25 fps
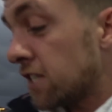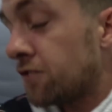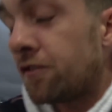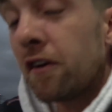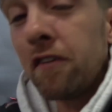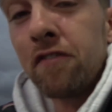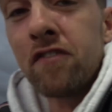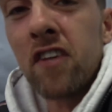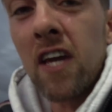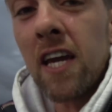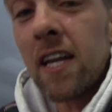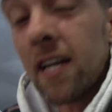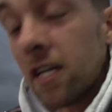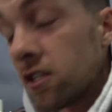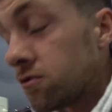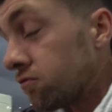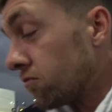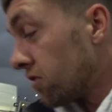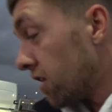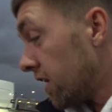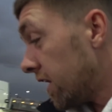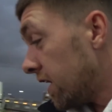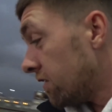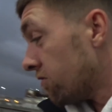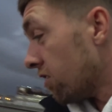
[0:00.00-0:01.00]
S fifteen, it's
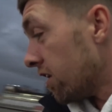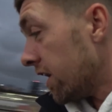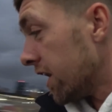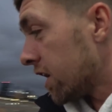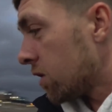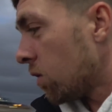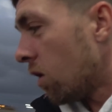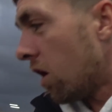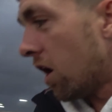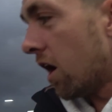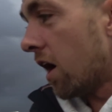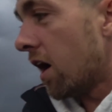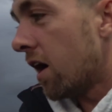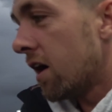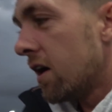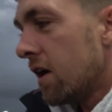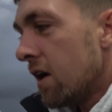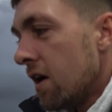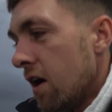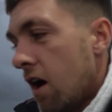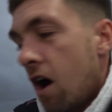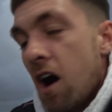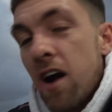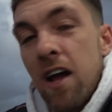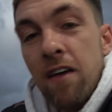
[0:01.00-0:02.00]
really, really quiet.
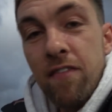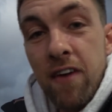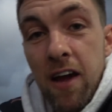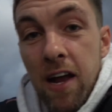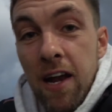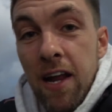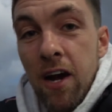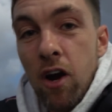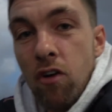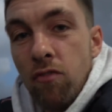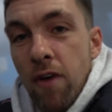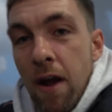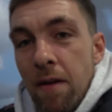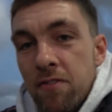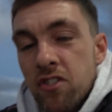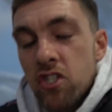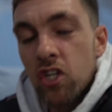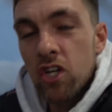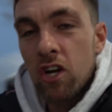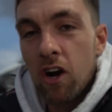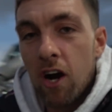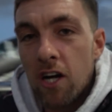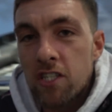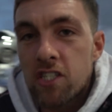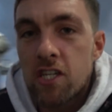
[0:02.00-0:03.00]
I'll give it a little rev so
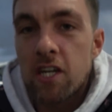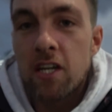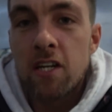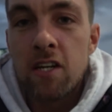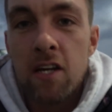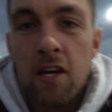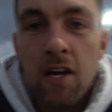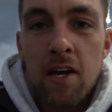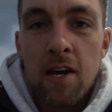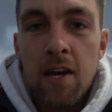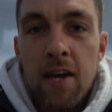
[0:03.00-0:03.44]
you guys can